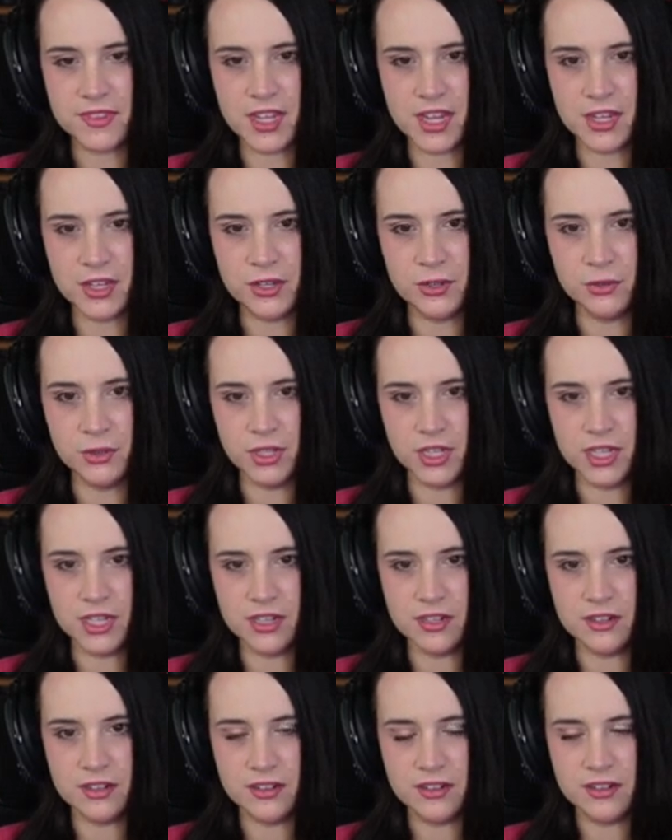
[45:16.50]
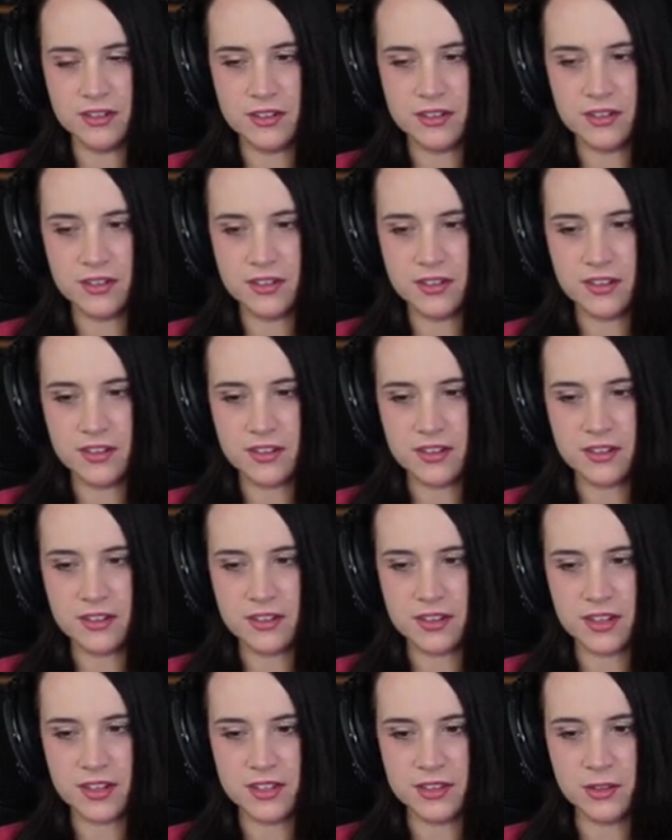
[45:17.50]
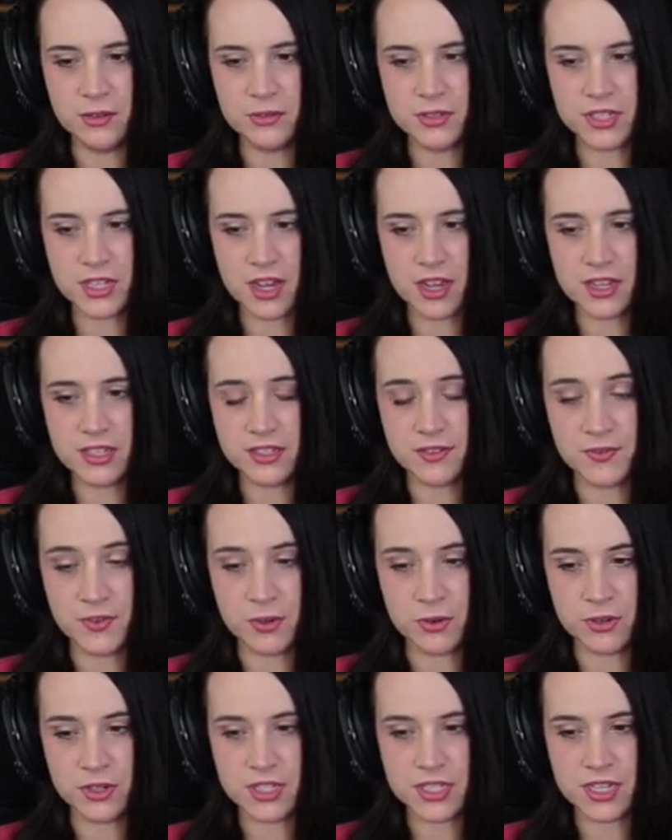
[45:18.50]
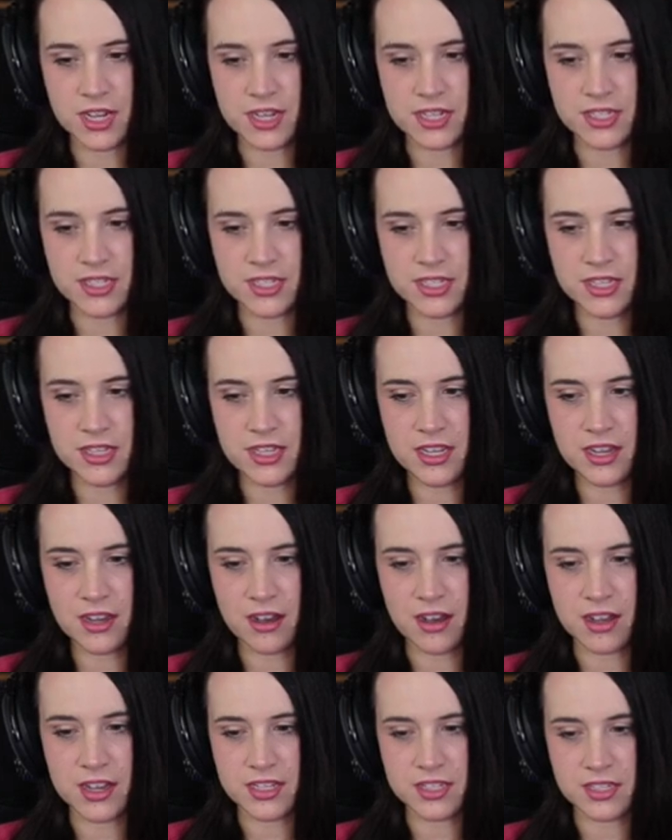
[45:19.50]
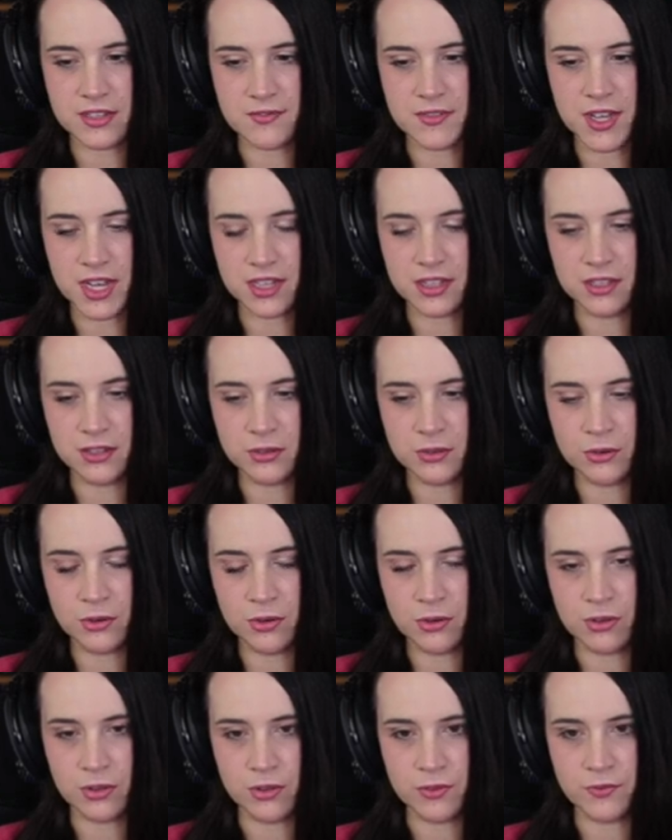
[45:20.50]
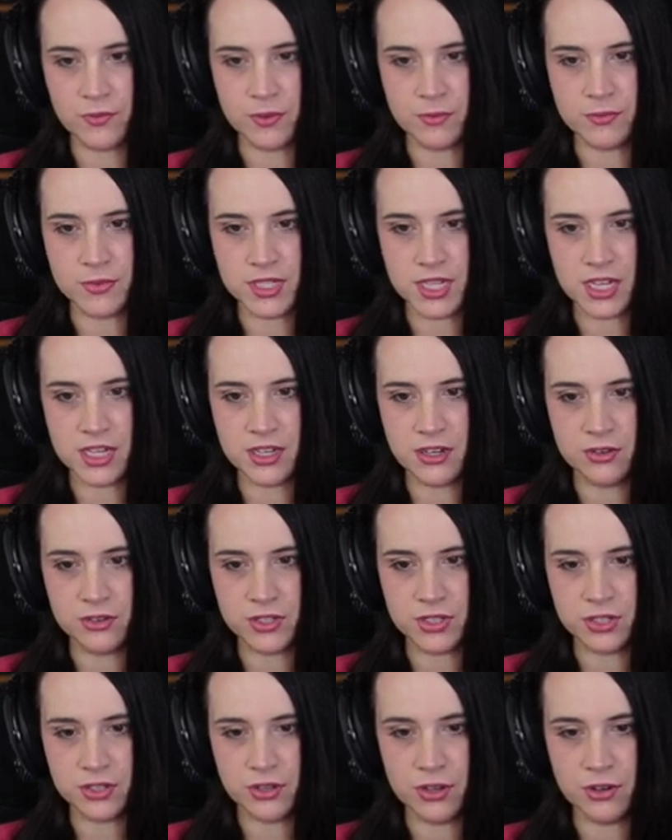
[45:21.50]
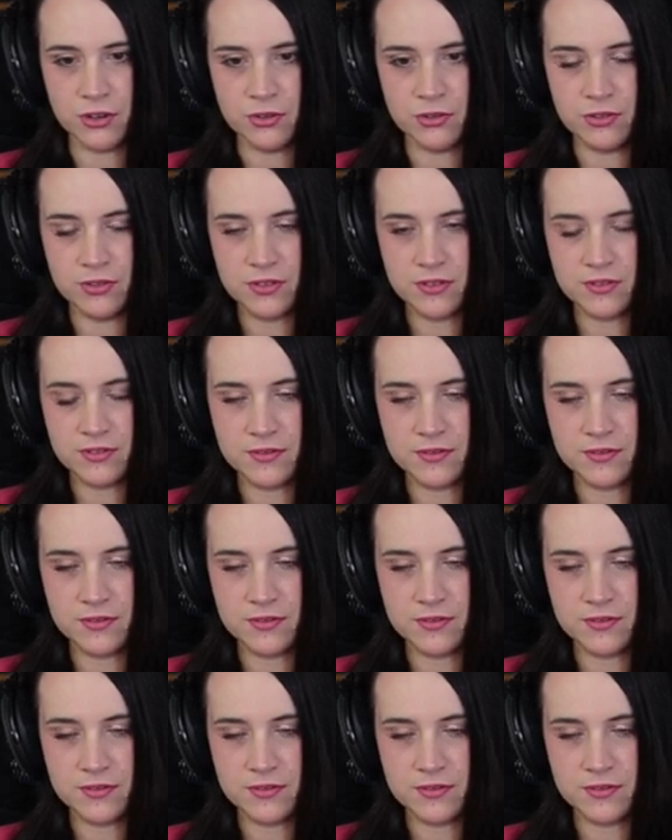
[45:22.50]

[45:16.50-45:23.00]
Thank you, Lynn. In those eyes of yours, I see the eyes of that little girl from ten years ago.